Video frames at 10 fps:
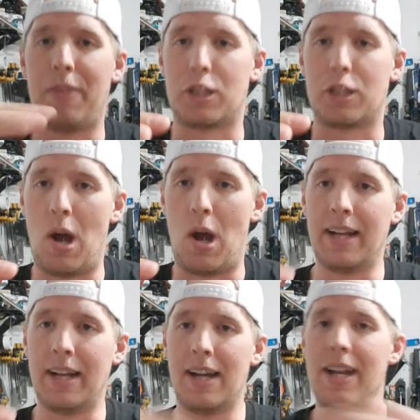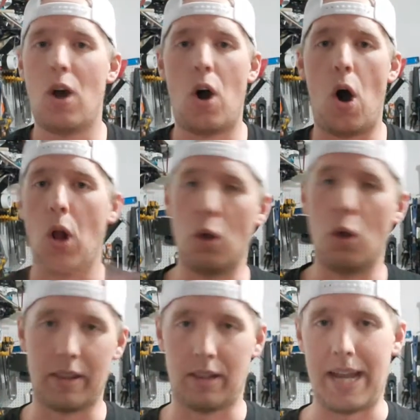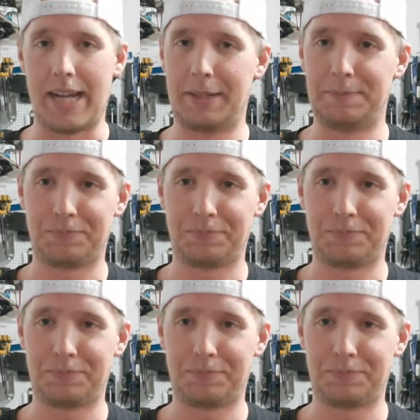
they're spawning on all over the lake.